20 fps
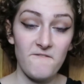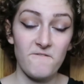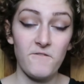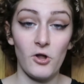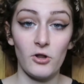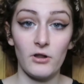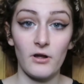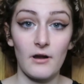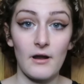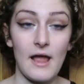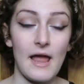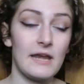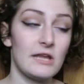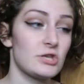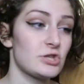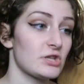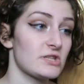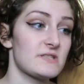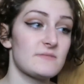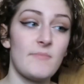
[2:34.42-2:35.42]
fuller and it
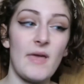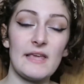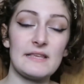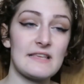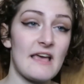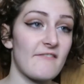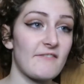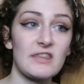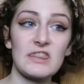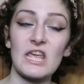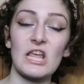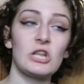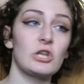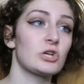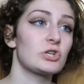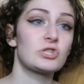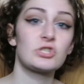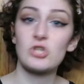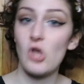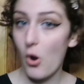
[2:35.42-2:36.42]
just makes everything
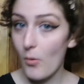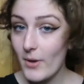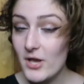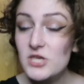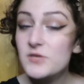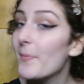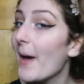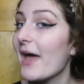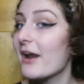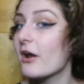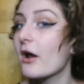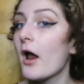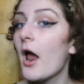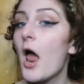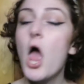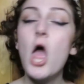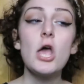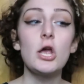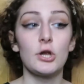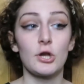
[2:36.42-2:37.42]
look so much better.
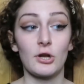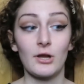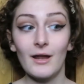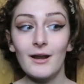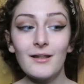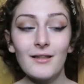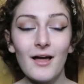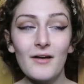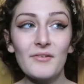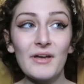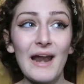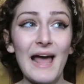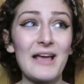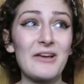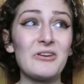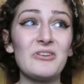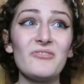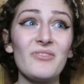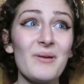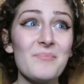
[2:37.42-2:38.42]
You're gonna love it. I
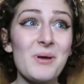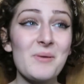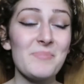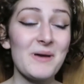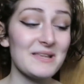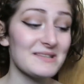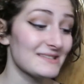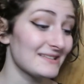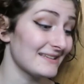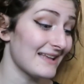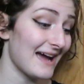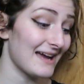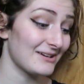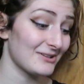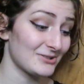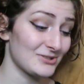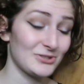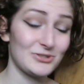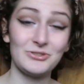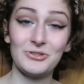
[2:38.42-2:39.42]
couldn't find my pencil
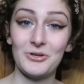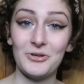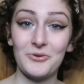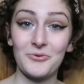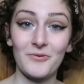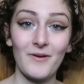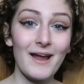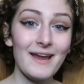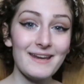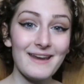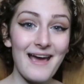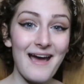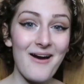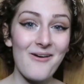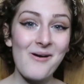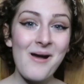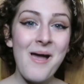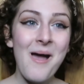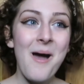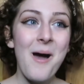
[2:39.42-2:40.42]
liner to show you right
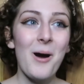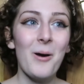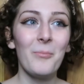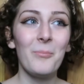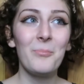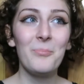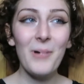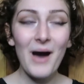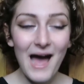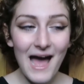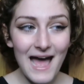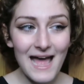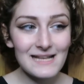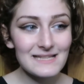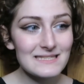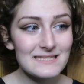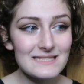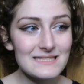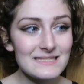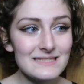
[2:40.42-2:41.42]
now, but
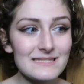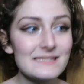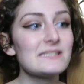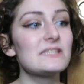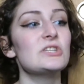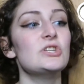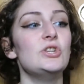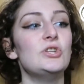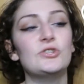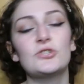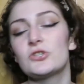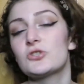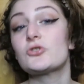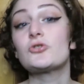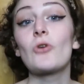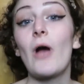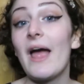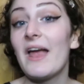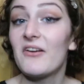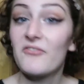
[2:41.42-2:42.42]
just
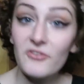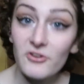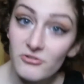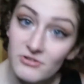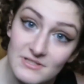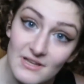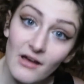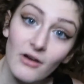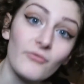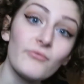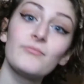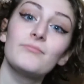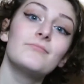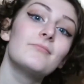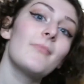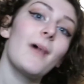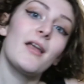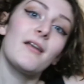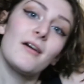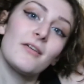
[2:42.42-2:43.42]
try it for yourself.
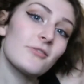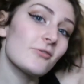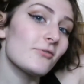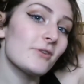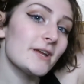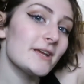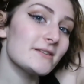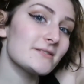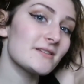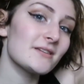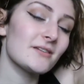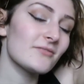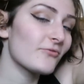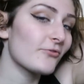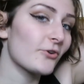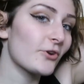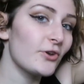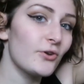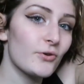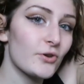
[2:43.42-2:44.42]
Another reason
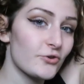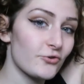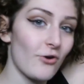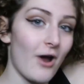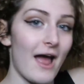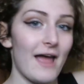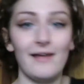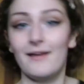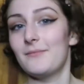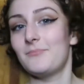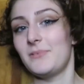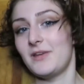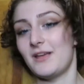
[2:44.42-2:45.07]
for you to try it,